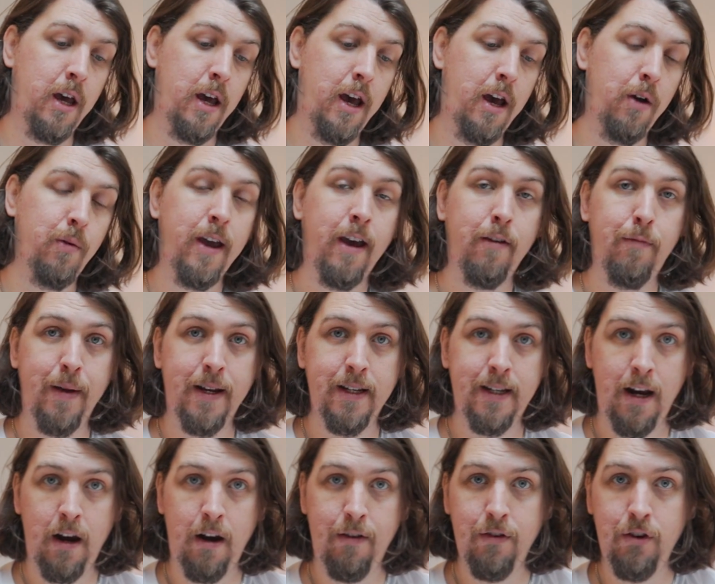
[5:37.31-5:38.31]
We have been
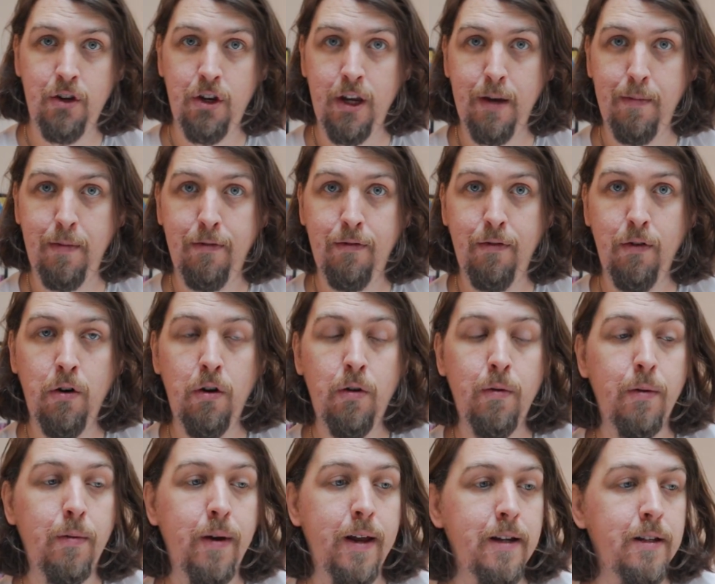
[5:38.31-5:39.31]
to Herefordshire before.
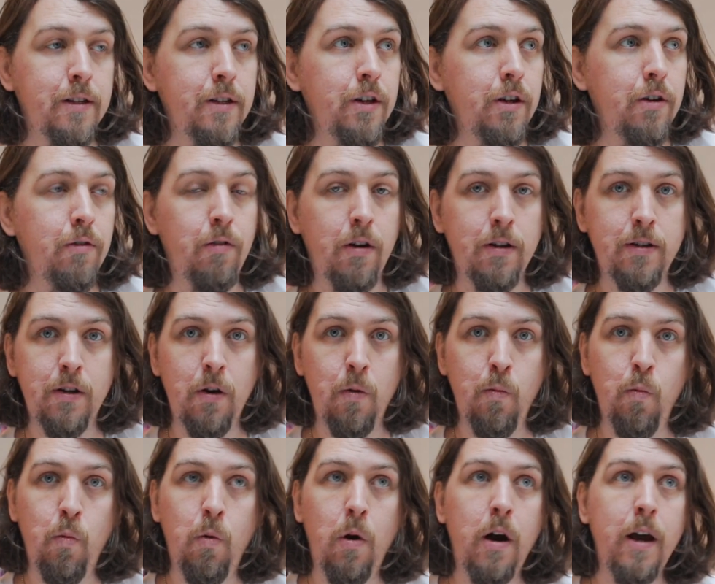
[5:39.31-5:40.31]
We went to
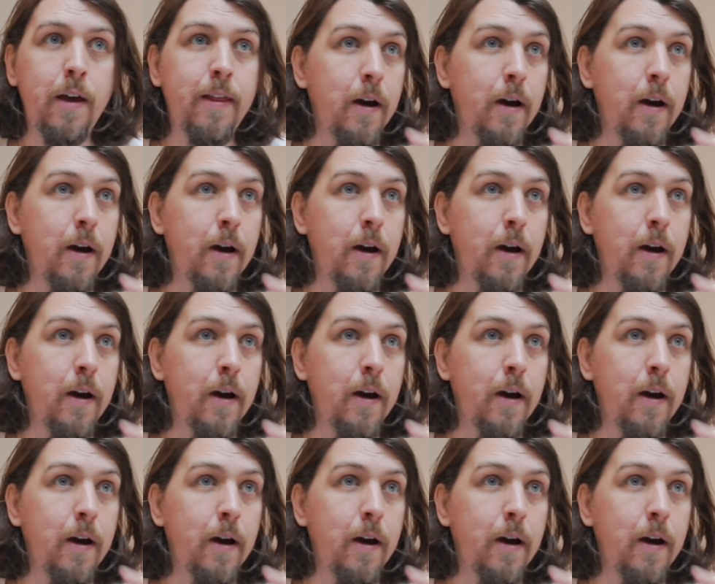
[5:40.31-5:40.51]
Ross-on-Wye.